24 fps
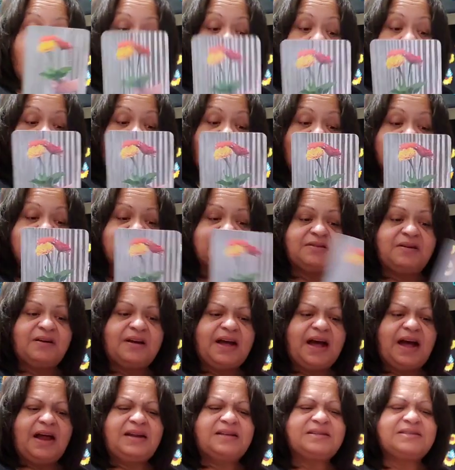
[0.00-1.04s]
Alright, so
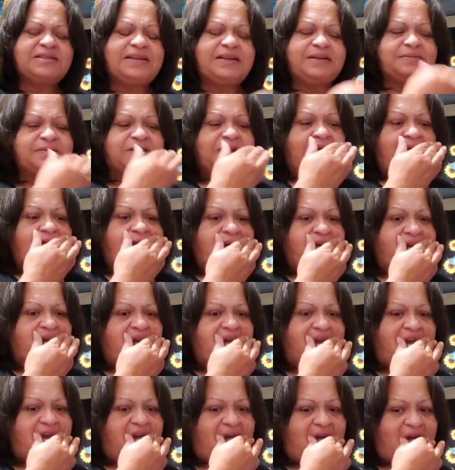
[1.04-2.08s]
it kind of seems like,
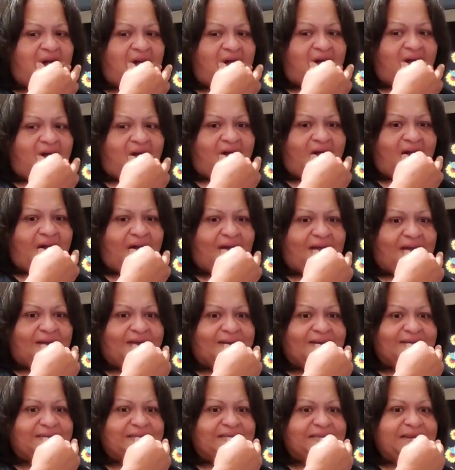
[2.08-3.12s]

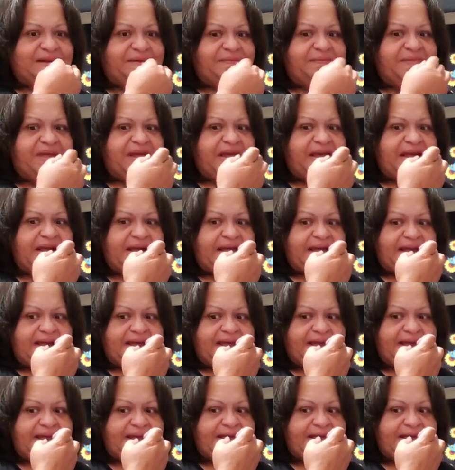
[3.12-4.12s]
to me,